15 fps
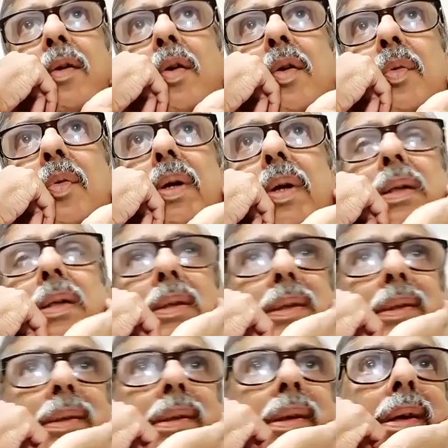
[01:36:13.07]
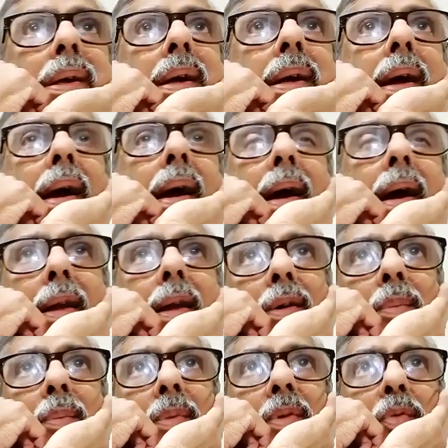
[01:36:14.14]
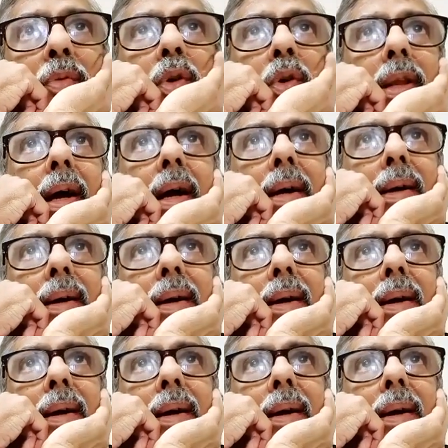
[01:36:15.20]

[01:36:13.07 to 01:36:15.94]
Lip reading: onwards, and even before that,